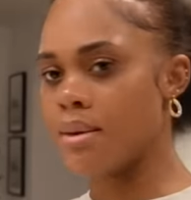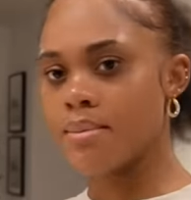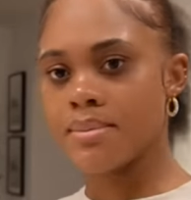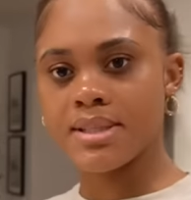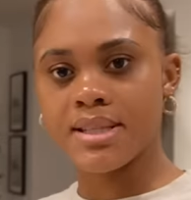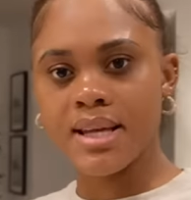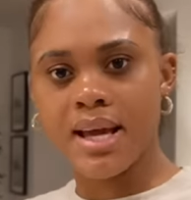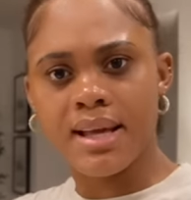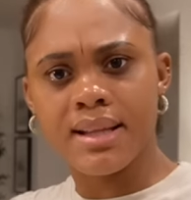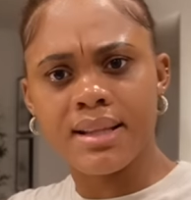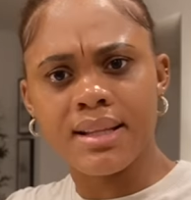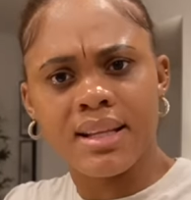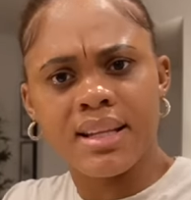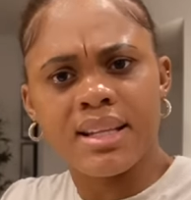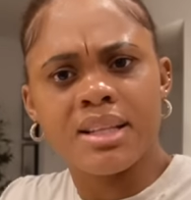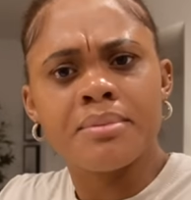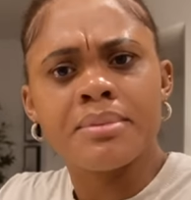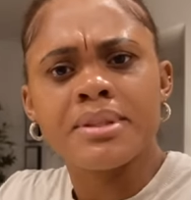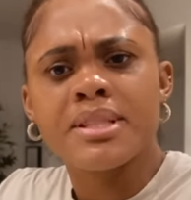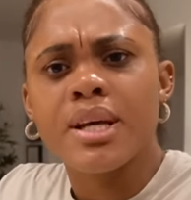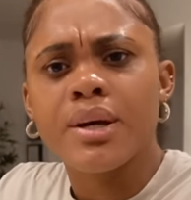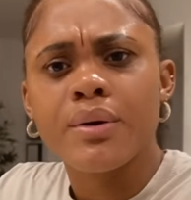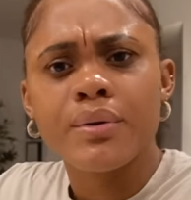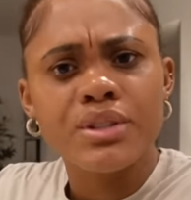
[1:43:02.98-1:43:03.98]
He said
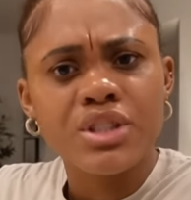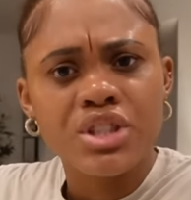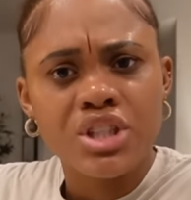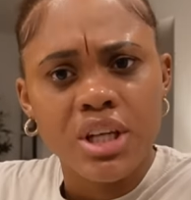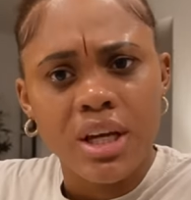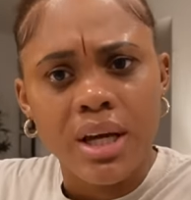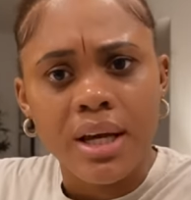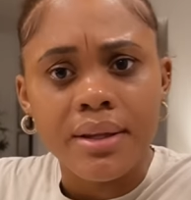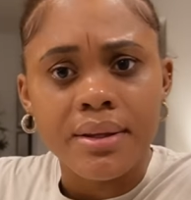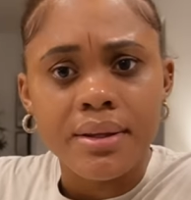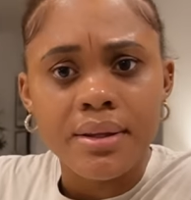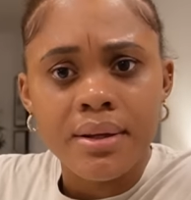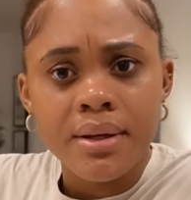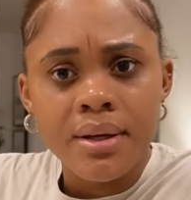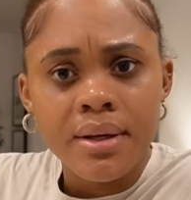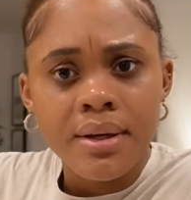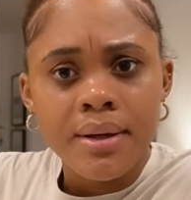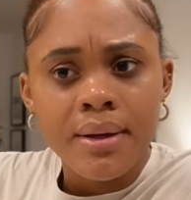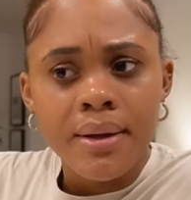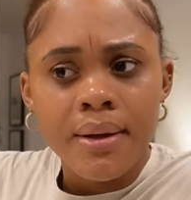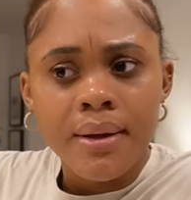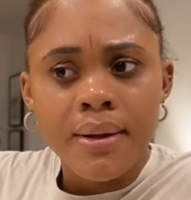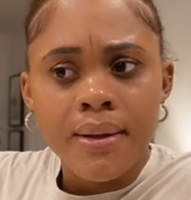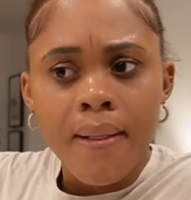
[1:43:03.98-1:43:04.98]
clean it's a cushion
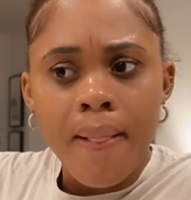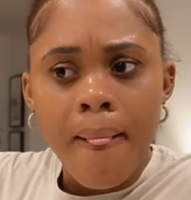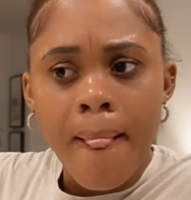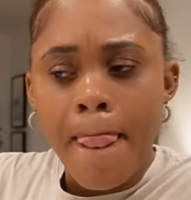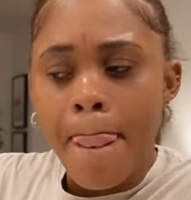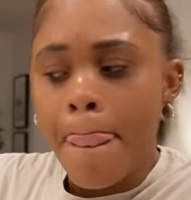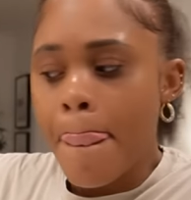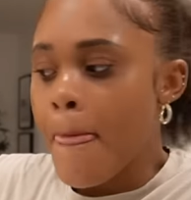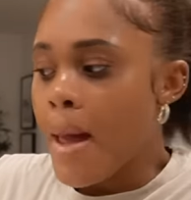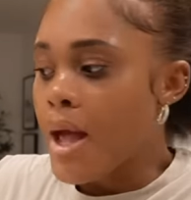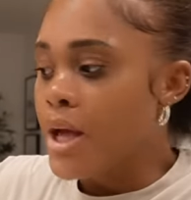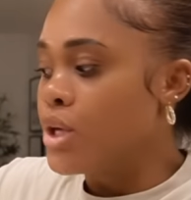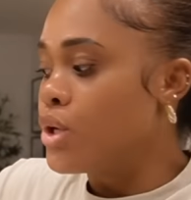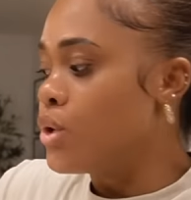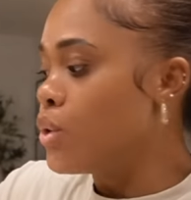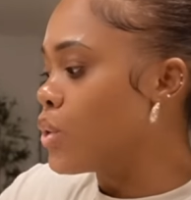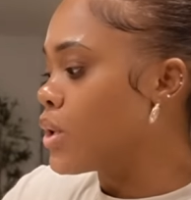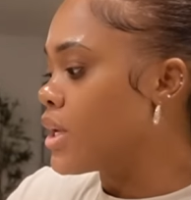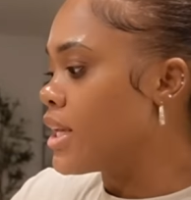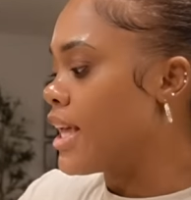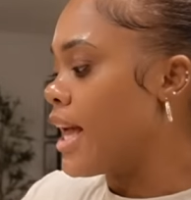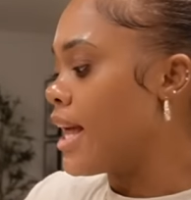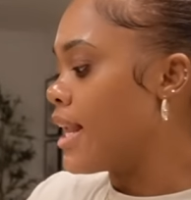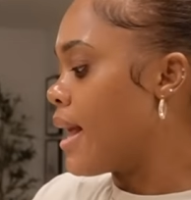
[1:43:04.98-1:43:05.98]
no, Mama, you
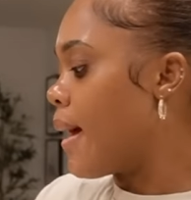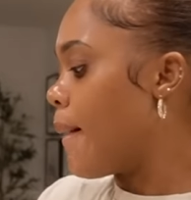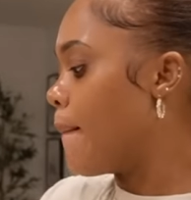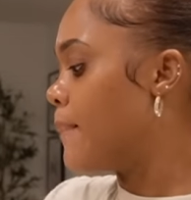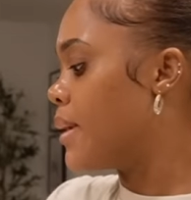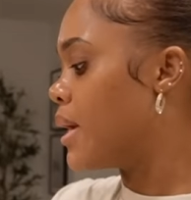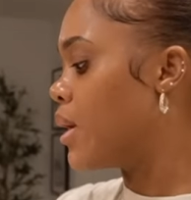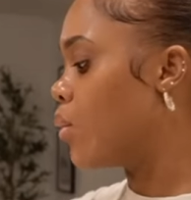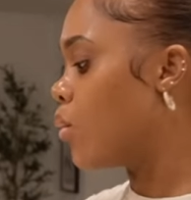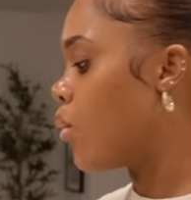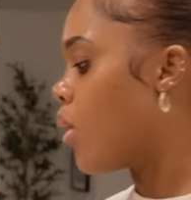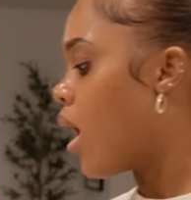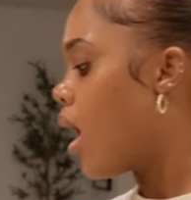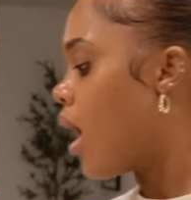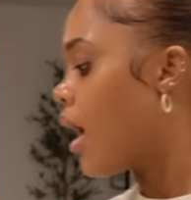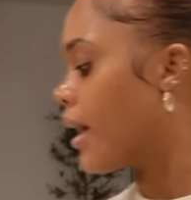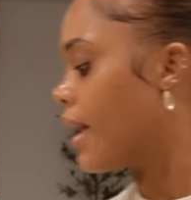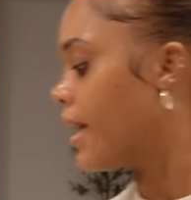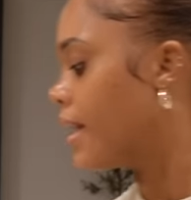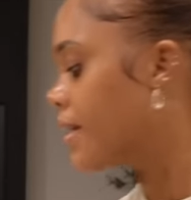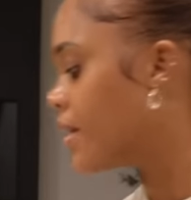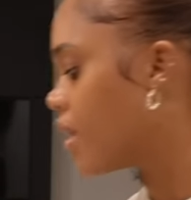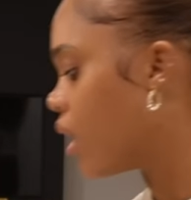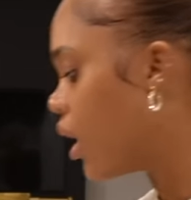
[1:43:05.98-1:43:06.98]
cannot be
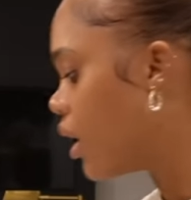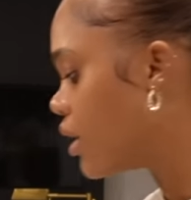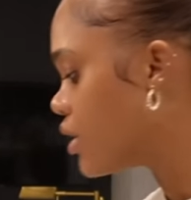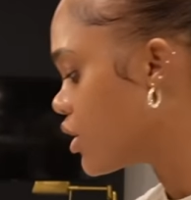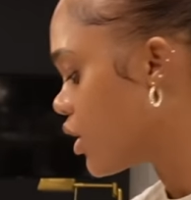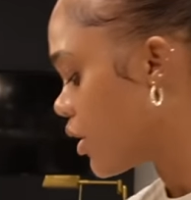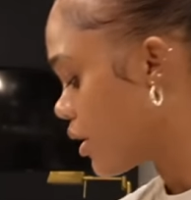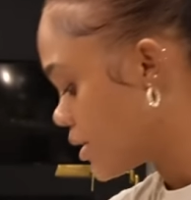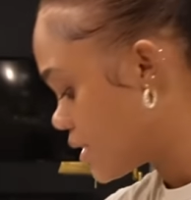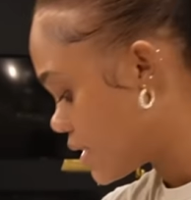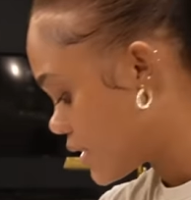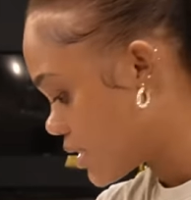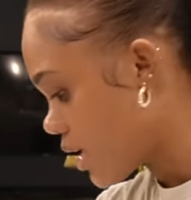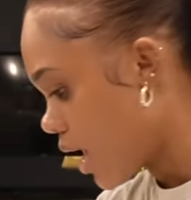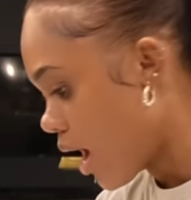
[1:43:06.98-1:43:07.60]
walking shame, on your Mama.